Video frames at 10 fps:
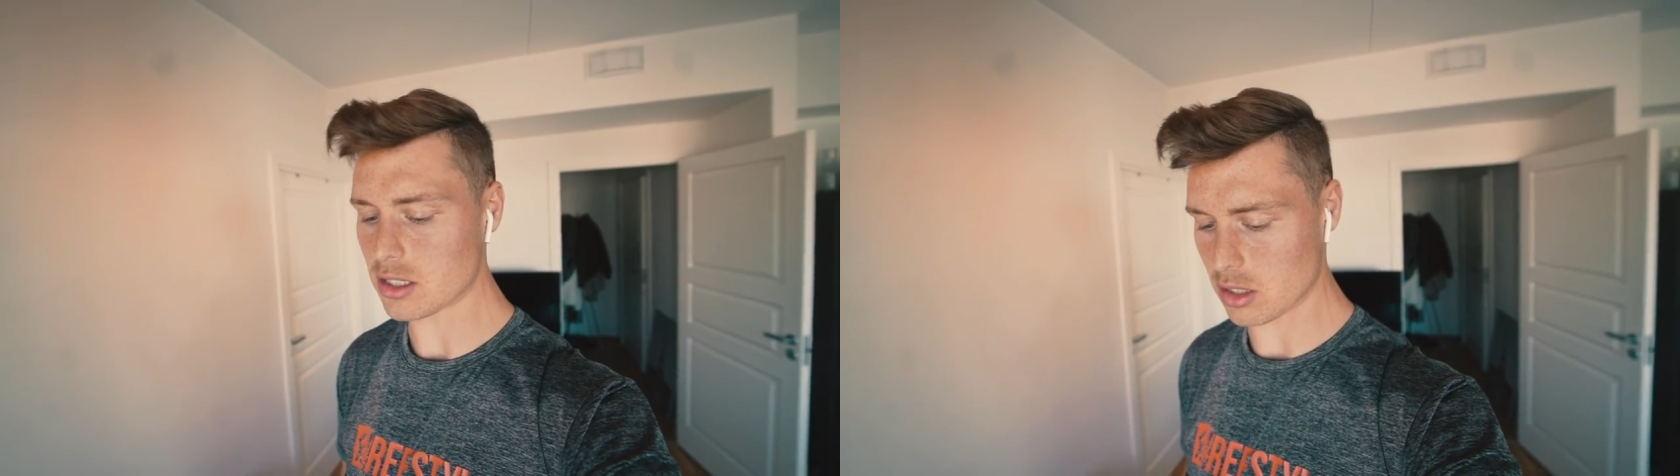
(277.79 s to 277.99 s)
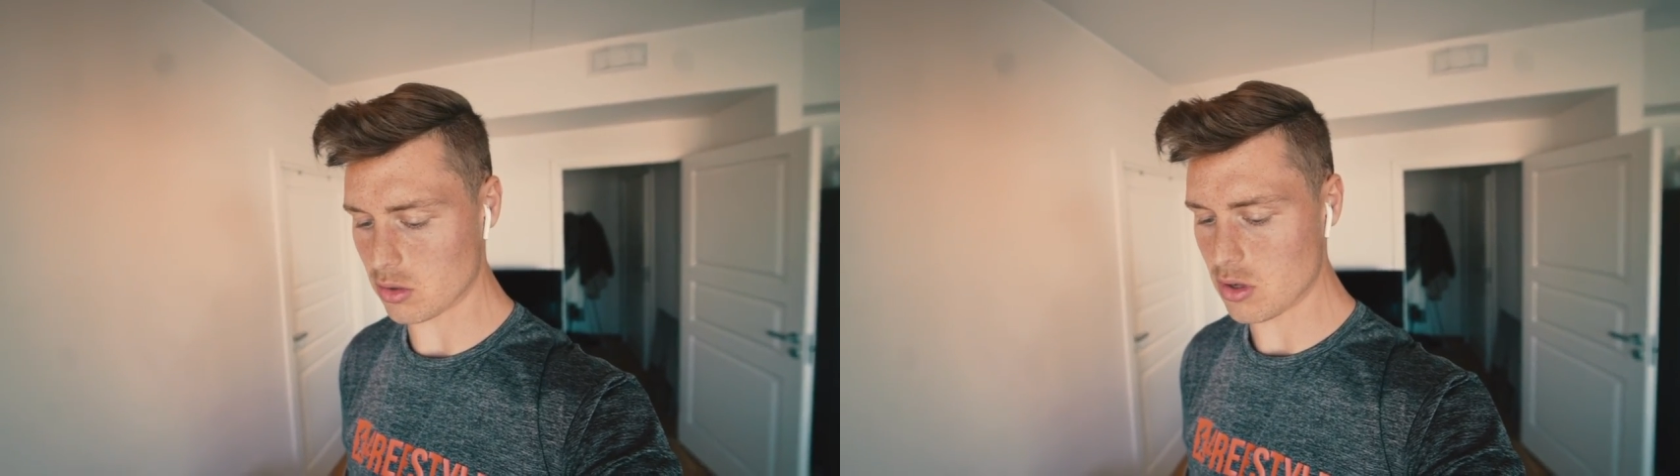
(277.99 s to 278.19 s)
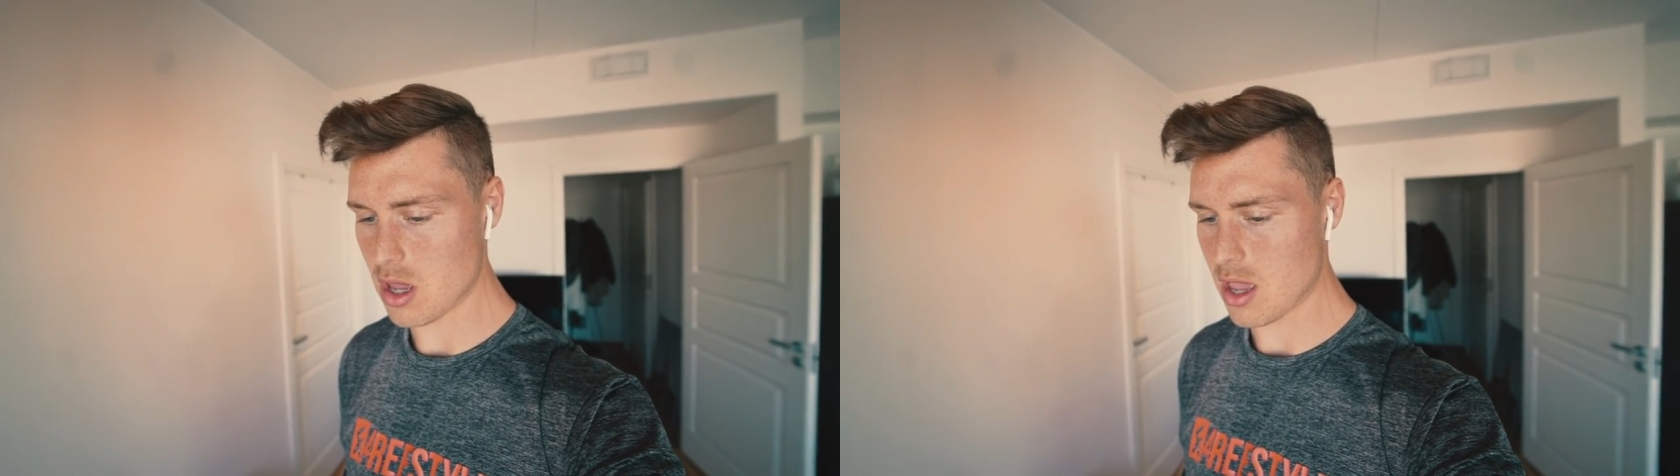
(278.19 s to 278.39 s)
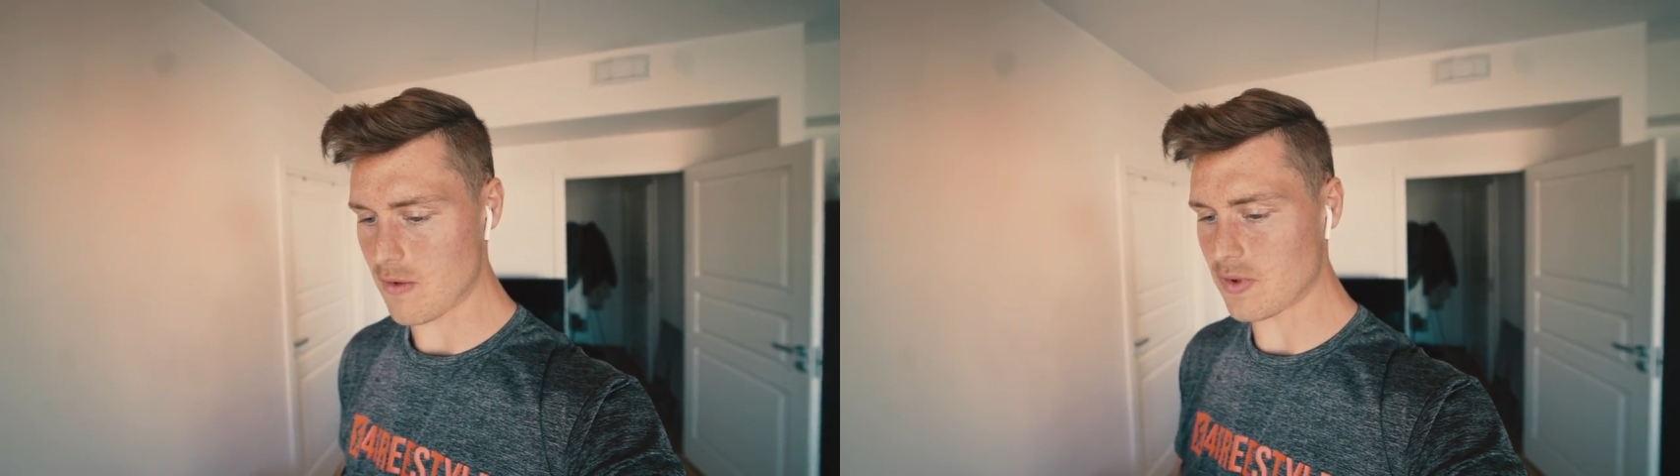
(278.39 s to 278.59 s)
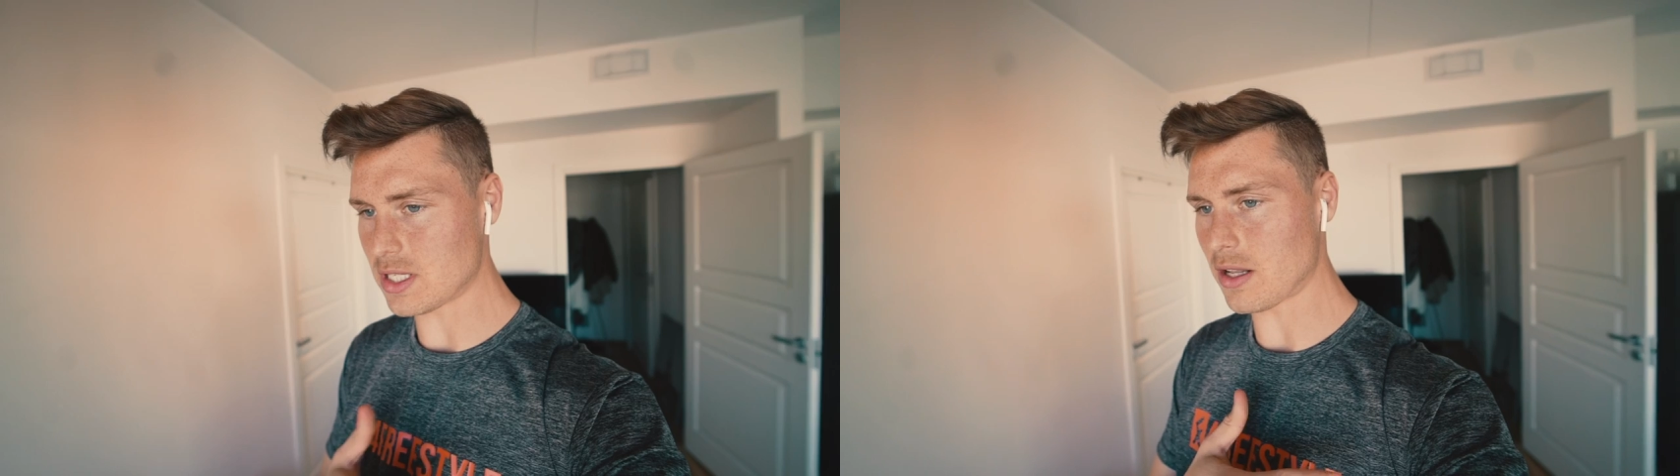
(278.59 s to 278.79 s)
So
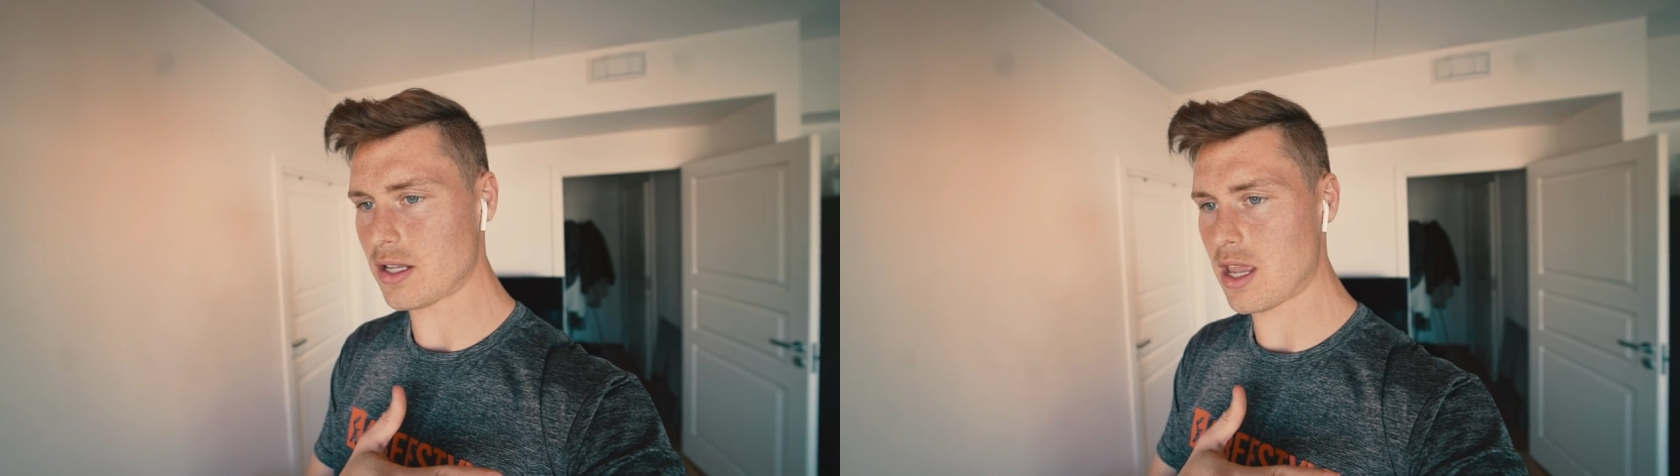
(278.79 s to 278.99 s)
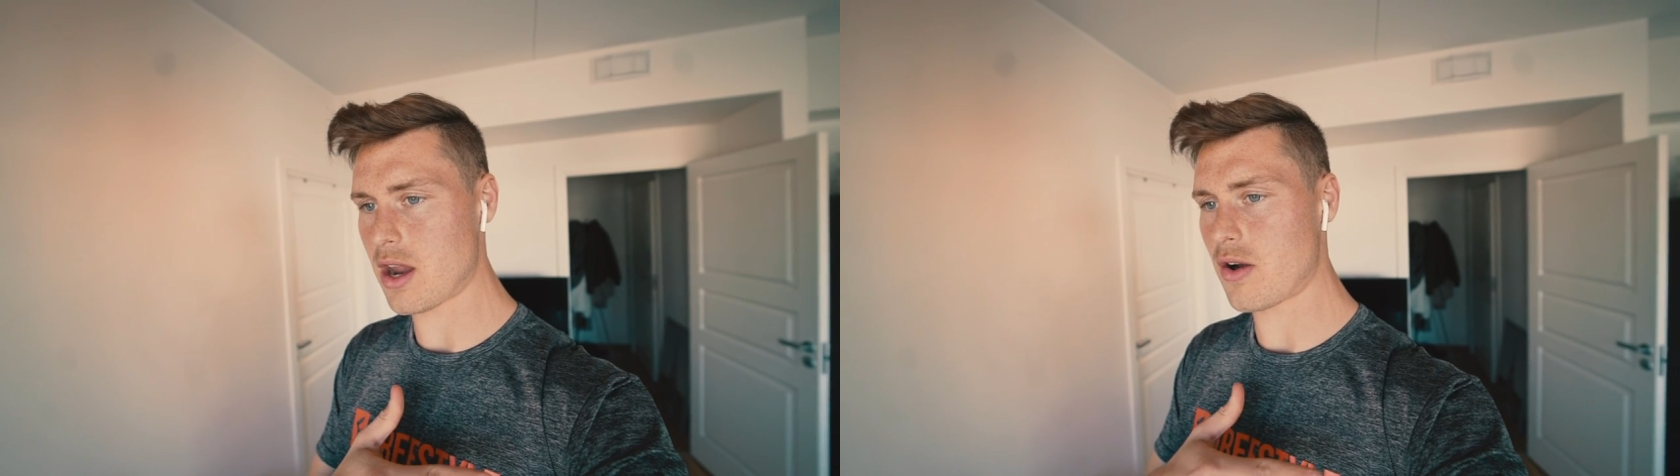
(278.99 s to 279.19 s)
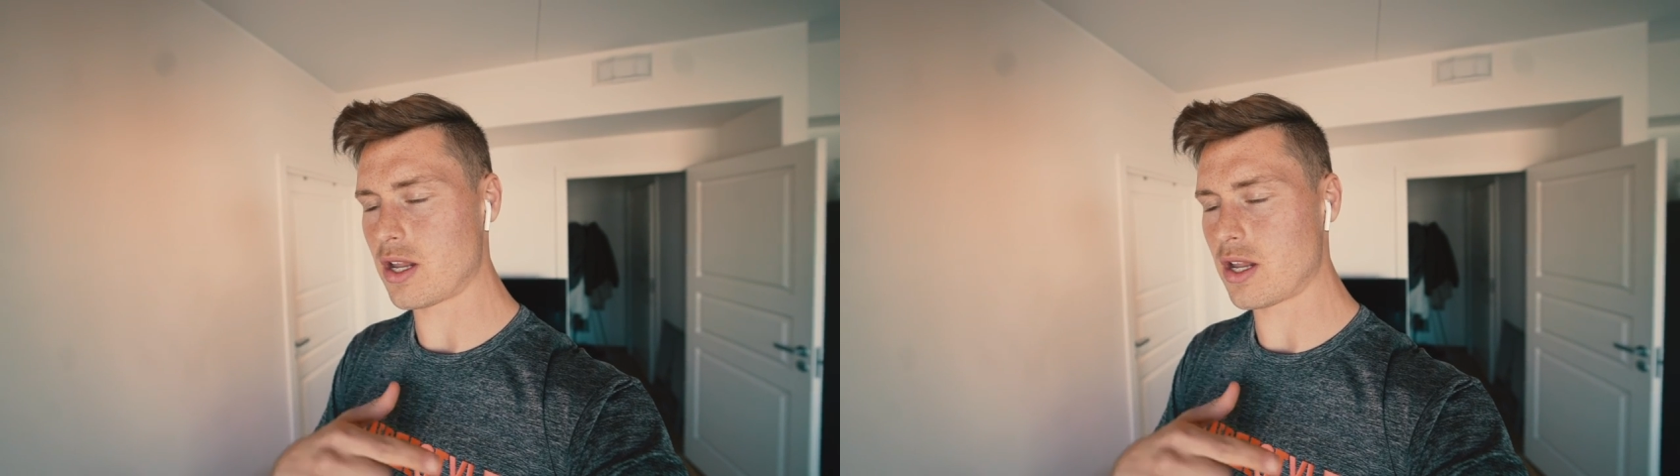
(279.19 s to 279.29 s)
if it's not here,